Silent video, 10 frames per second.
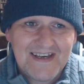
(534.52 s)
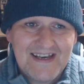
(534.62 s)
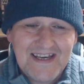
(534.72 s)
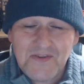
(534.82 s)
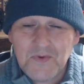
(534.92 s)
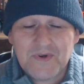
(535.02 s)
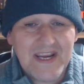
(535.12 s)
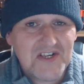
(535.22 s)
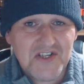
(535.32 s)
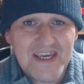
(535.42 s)
It's no
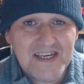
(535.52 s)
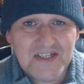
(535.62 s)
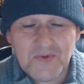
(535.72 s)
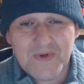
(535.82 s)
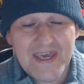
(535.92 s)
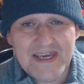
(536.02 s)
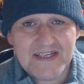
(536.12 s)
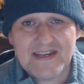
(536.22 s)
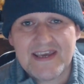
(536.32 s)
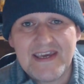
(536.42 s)
great shakes. Don't get
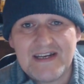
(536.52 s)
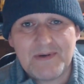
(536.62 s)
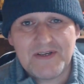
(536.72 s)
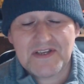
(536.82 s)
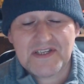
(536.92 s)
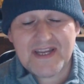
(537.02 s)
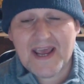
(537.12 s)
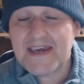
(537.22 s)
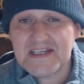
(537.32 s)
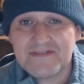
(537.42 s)
excited about the
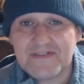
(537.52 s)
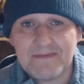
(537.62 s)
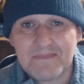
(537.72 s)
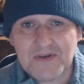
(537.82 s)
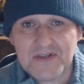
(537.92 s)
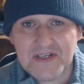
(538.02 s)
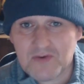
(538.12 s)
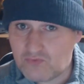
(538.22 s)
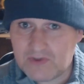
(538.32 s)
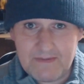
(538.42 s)
size of it because it's a
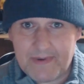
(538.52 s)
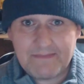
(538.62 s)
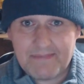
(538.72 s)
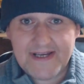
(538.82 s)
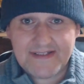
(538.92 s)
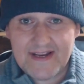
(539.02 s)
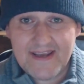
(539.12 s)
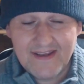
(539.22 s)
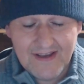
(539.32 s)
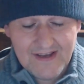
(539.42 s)
really big battery.